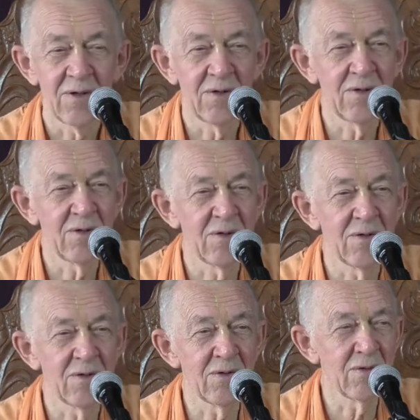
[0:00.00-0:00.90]

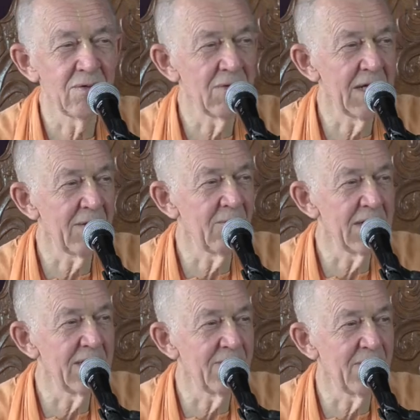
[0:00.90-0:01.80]
Oh, what a
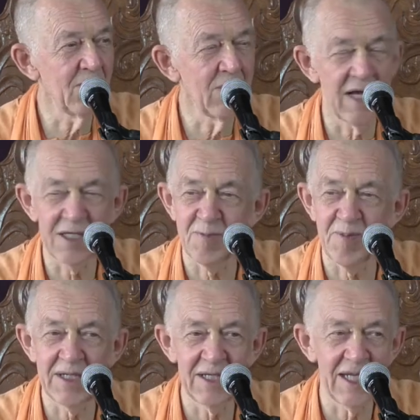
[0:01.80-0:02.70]
wonderful
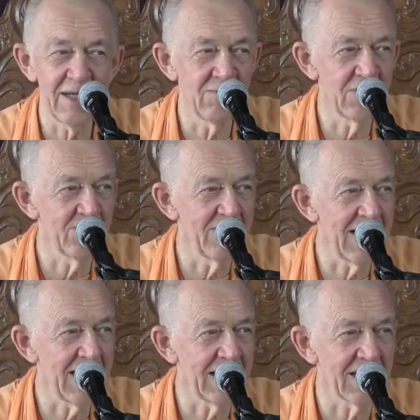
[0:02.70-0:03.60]
husband he would
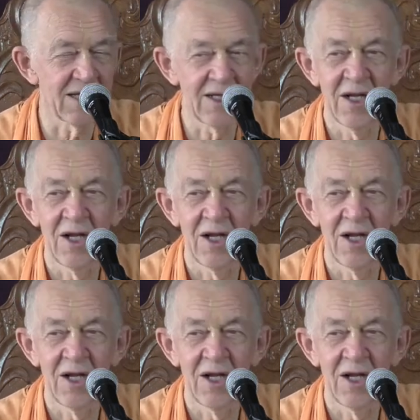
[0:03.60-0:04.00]
make.